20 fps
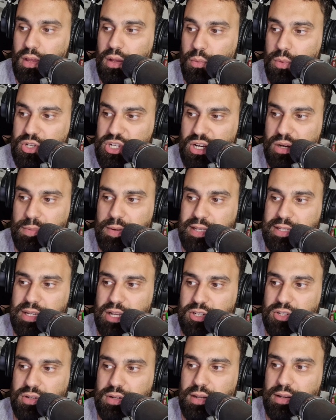which I'm going to
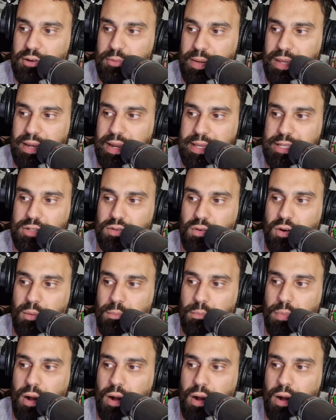touch on a little bit later on.